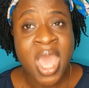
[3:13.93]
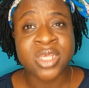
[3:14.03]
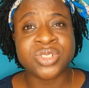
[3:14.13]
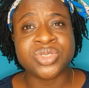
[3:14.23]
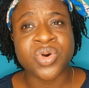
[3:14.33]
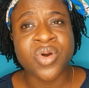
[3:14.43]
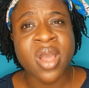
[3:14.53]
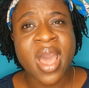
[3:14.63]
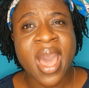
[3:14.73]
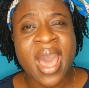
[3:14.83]
so
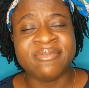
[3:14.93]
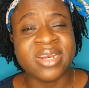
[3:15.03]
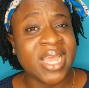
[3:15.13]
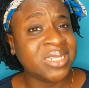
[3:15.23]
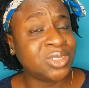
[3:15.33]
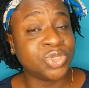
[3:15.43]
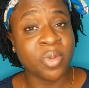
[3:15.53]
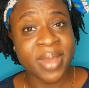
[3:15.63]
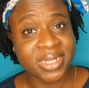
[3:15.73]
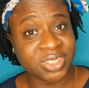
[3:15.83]
i've learned so
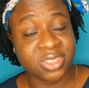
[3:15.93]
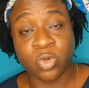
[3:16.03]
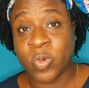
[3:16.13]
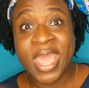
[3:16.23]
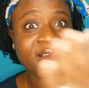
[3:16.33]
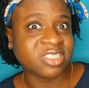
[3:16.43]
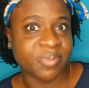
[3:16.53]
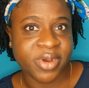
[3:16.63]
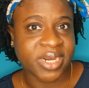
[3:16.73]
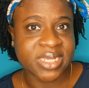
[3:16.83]
much way after
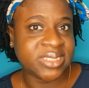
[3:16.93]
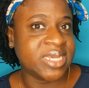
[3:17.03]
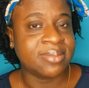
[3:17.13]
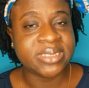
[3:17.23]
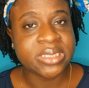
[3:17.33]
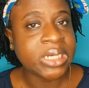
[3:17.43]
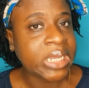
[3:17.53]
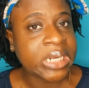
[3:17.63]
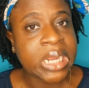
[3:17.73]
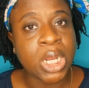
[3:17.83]
pregnancy i'm still
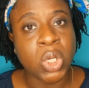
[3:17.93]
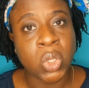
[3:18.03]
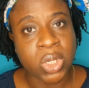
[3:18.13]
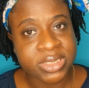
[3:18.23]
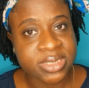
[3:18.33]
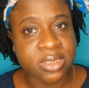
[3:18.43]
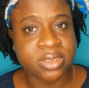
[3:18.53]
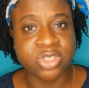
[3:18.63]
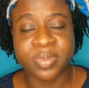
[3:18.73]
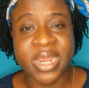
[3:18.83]
learning a lot
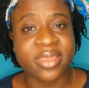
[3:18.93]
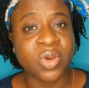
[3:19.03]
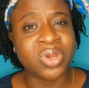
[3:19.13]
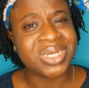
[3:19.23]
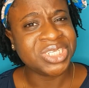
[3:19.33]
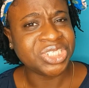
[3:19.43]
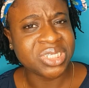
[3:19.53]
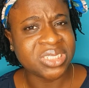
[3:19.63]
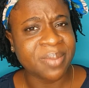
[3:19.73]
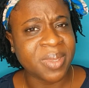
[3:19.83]
so many other
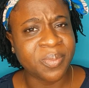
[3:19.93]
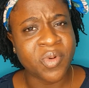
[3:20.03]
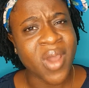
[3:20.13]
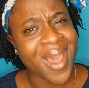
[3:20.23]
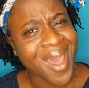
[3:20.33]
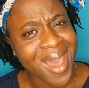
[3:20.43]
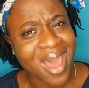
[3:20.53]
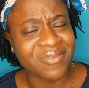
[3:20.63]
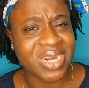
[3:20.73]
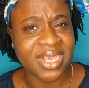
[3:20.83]
conditions that people
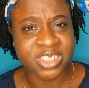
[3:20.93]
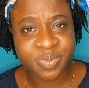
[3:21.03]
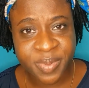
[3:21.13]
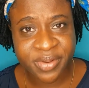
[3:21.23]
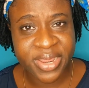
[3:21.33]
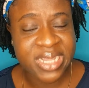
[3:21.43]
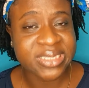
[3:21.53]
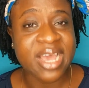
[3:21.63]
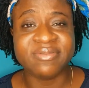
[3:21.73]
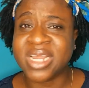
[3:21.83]
have and experience
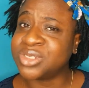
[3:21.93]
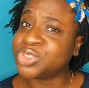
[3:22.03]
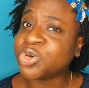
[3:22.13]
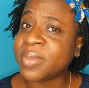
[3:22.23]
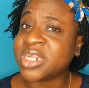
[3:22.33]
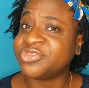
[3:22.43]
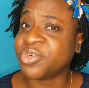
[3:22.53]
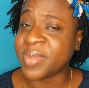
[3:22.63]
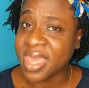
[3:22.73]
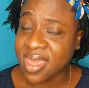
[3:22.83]
i've learned so much
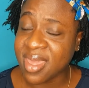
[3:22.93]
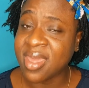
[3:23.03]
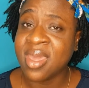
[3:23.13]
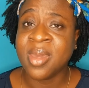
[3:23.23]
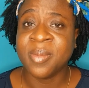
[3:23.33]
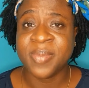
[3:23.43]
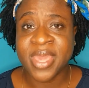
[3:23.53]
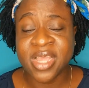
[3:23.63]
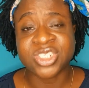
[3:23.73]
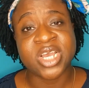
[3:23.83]
from her
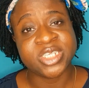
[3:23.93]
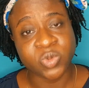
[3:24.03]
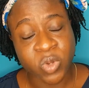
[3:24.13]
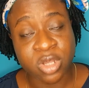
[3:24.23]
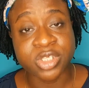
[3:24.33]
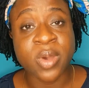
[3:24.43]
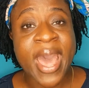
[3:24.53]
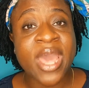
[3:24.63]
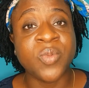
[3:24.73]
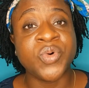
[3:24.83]
page as well so
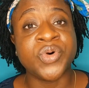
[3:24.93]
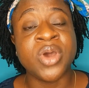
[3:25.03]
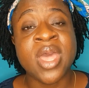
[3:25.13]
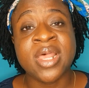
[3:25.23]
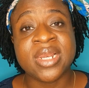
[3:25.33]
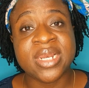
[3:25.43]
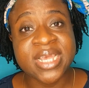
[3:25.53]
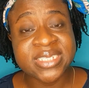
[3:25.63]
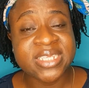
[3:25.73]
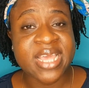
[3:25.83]
i will
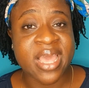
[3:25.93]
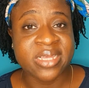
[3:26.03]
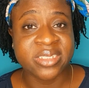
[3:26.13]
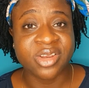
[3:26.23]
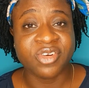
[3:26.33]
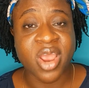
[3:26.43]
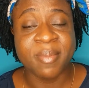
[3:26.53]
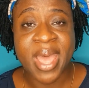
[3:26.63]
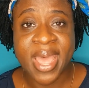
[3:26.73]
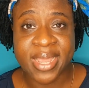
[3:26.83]
list their instagram
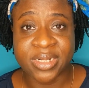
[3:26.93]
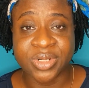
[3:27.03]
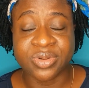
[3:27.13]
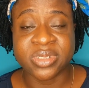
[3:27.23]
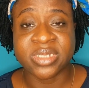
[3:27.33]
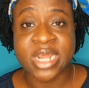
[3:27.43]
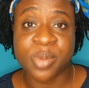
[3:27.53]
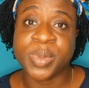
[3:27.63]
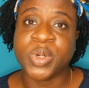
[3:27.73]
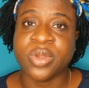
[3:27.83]
handles
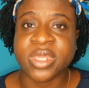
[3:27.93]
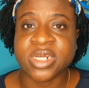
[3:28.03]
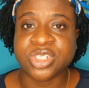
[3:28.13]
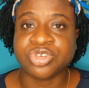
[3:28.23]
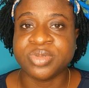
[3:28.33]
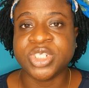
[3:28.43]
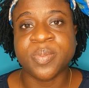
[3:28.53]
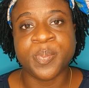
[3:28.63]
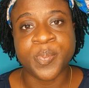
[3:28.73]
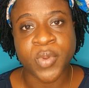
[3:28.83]
down below in the
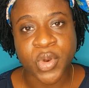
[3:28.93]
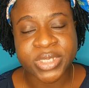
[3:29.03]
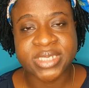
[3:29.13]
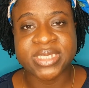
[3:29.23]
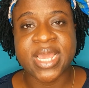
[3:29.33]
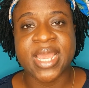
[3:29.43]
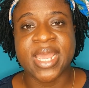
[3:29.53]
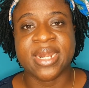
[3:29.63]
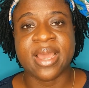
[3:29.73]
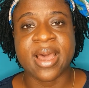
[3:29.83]
description box
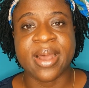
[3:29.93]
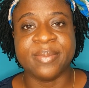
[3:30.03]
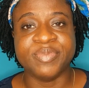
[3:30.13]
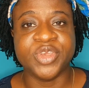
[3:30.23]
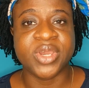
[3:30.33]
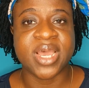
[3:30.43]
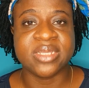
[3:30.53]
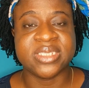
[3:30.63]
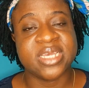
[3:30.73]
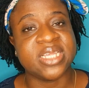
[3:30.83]
and um, you can
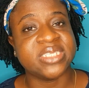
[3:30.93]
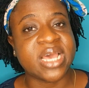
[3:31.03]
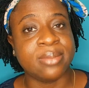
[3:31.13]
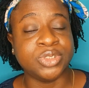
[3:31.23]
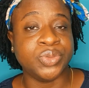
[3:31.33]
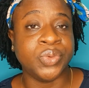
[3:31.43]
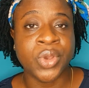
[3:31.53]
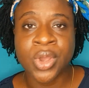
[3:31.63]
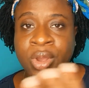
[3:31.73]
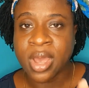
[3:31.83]
take the time to
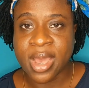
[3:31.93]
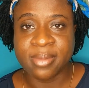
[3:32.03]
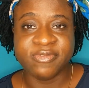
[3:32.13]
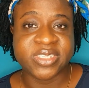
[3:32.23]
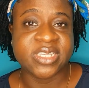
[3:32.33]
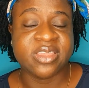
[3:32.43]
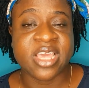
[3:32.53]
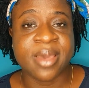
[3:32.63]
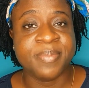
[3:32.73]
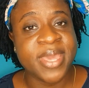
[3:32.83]
um, visit
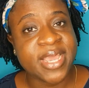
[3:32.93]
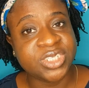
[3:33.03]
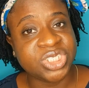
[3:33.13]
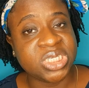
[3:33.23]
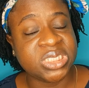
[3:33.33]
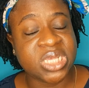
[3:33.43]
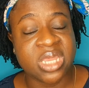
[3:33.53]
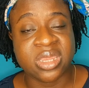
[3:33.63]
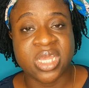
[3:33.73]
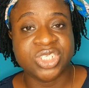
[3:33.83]
their pages
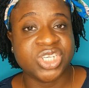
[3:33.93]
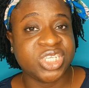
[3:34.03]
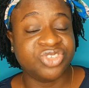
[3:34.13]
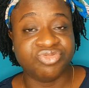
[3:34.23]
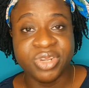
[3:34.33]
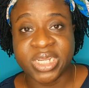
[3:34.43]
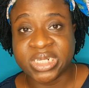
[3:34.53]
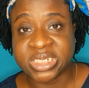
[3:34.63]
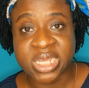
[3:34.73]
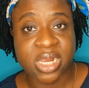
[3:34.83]
and then just
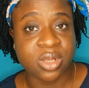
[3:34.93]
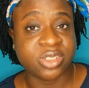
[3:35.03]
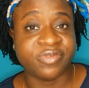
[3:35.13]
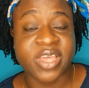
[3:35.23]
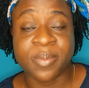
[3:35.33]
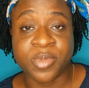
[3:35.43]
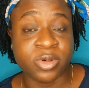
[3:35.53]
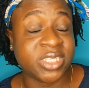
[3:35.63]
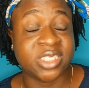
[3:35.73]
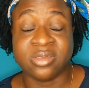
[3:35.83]
read a lot of their
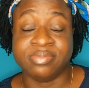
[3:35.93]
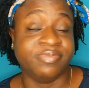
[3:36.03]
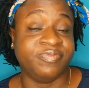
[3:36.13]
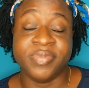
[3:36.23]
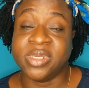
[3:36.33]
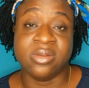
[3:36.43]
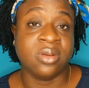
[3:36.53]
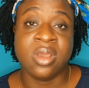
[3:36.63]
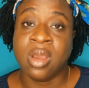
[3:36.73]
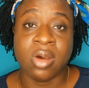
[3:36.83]
posts. It's been
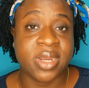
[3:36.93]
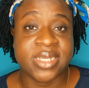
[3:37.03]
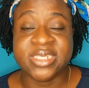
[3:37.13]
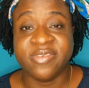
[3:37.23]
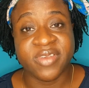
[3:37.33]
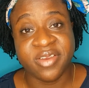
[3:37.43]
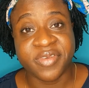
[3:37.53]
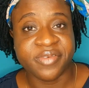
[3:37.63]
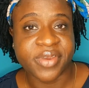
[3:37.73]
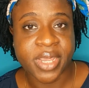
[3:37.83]
honestly very,
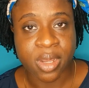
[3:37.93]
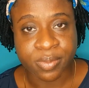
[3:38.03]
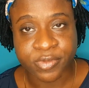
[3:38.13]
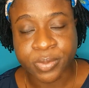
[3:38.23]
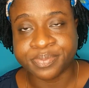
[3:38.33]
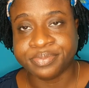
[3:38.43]
very, very helpful.